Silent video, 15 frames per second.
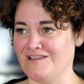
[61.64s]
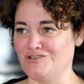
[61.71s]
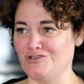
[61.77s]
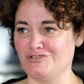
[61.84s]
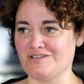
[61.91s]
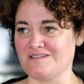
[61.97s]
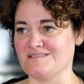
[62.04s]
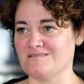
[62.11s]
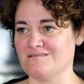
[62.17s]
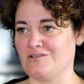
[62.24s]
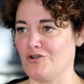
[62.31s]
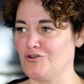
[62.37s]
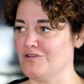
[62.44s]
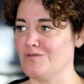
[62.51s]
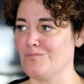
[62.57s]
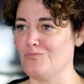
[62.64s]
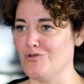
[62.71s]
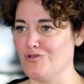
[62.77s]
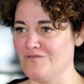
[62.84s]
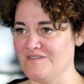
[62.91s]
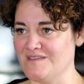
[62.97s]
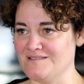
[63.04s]
can you just go to the
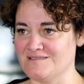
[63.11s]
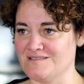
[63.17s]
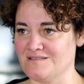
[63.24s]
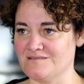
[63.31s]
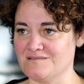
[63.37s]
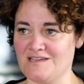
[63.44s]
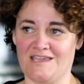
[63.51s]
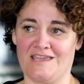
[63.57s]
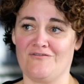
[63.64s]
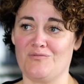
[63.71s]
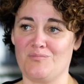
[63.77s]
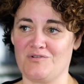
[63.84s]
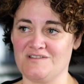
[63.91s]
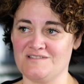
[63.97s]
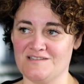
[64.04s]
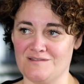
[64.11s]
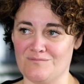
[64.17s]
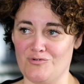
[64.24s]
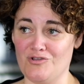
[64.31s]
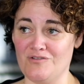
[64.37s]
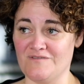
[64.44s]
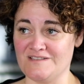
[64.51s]
movies and take everybody to the
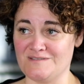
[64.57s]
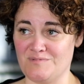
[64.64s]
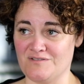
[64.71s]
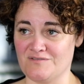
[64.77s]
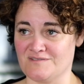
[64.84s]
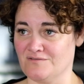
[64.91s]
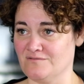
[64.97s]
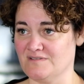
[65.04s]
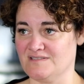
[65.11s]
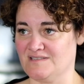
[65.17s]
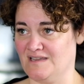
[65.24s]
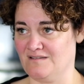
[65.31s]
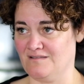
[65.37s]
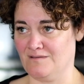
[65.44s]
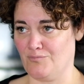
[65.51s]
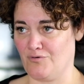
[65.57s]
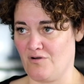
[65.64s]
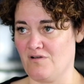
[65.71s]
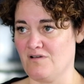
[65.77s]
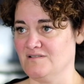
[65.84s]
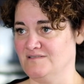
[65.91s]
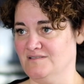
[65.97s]
movies, because all of a sudden the
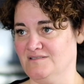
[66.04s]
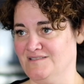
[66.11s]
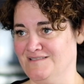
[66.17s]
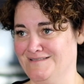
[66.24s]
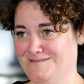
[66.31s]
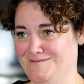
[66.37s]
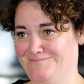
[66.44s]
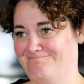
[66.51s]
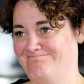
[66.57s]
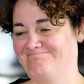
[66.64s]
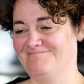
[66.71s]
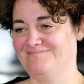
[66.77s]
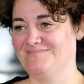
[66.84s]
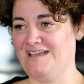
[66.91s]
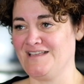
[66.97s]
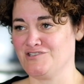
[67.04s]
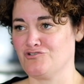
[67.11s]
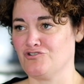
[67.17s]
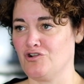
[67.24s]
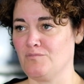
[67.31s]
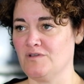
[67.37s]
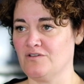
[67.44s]
price is just
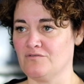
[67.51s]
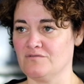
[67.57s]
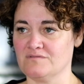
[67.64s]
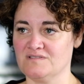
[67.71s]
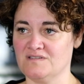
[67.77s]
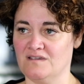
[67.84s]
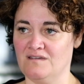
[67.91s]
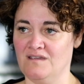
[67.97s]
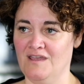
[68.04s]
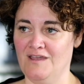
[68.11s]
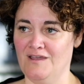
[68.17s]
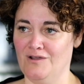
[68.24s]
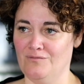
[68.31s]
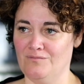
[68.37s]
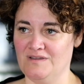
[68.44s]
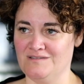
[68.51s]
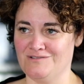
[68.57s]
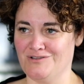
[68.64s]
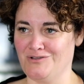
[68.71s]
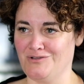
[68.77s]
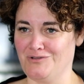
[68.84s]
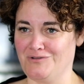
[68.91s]
astronomical. So we
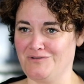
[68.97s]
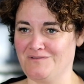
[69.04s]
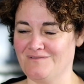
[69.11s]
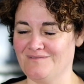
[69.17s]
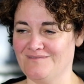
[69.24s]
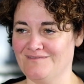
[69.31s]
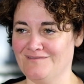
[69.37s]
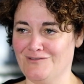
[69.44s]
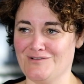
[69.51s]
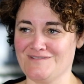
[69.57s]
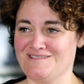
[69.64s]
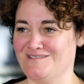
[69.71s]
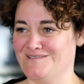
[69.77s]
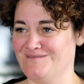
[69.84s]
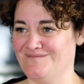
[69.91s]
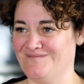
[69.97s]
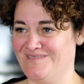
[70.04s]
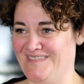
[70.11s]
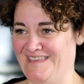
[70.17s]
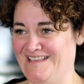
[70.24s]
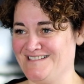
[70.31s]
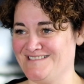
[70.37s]
do lots of
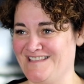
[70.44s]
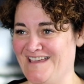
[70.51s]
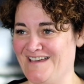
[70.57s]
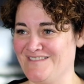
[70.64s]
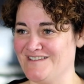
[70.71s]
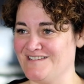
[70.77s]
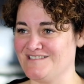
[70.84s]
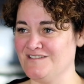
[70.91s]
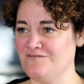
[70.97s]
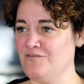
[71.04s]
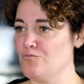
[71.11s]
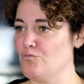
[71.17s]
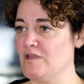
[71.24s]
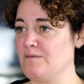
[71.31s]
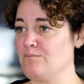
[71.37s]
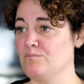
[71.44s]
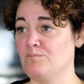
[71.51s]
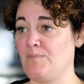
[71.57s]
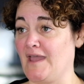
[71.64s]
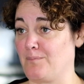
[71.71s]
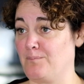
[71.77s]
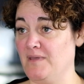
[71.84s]
things now that are different. We
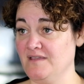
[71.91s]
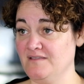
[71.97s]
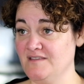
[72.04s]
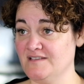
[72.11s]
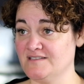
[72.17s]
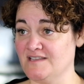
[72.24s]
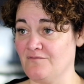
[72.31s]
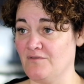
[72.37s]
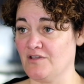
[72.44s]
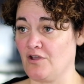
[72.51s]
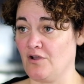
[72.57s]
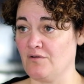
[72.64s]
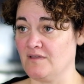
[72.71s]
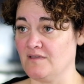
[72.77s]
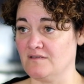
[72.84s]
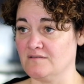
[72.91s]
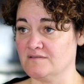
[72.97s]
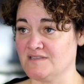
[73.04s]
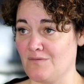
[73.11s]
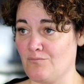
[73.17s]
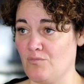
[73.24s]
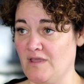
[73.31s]
pack picnics. If we're going
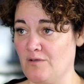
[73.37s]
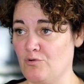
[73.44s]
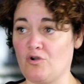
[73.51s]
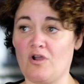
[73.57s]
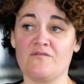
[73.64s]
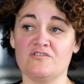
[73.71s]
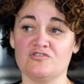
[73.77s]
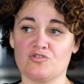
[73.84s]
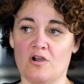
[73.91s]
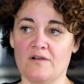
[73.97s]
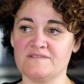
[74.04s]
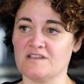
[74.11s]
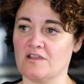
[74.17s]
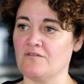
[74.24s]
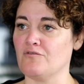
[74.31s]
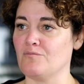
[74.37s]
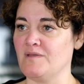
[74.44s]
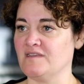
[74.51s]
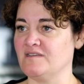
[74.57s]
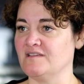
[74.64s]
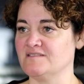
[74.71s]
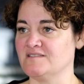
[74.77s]
somewhere, we'll go for drives and go for
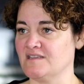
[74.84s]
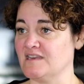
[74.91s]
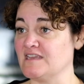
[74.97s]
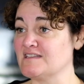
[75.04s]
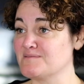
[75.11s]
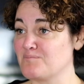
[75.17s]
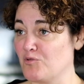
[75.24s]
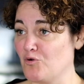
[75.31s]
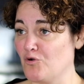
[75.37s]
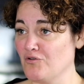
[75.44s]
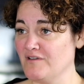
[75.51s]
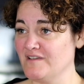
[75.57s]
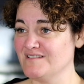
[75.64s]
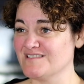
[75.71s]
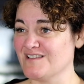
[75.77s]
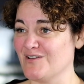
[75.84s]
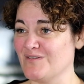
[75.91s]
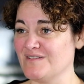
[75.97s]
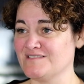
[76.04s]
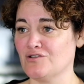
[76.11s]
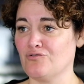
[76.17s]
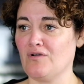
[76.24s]
picnics and exploring. So
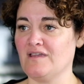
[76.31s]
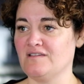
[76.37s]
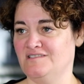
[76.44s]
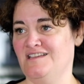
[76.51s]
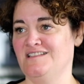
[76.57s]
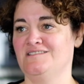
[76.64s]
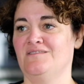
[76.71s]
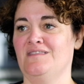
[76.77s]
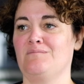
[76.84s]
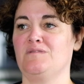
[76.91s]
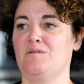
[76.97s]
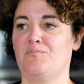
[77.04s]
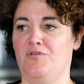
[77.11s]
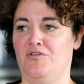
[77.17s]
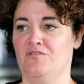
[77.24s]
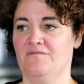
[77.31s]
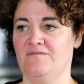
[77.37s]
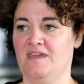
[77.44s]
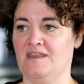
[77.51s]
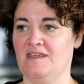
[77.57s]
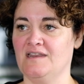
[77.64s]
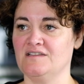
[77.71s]
it's a great chance for them to burn off
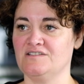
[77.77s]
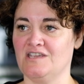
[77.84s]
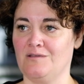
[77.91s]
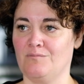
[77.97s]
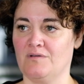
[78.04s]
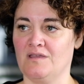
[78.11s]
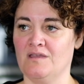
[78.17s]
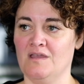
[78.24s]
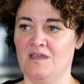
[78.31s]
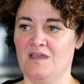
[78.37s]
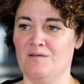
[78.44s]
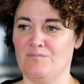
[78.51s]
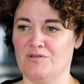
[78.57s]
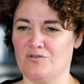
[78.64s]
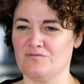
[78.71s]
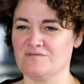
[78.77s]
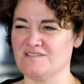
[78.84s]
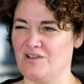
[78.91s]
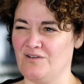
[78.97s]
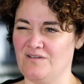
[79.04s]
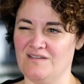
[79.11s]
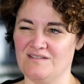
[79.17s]
that energy, but
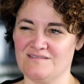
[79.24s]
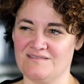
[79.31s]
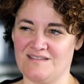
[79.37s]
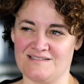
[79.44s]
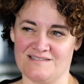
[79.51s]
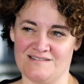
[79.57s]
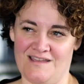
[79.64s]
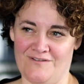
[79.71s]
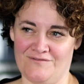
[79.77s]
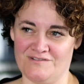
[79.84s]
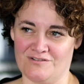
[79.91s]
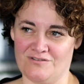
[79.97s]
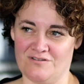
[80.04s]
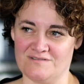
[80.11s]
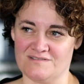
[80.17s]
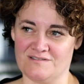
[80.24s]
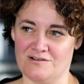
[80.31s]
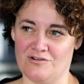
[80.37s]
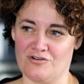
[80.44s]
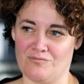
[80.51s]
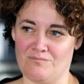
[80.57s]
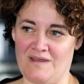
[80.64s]
also it doesn't have to cost a lot of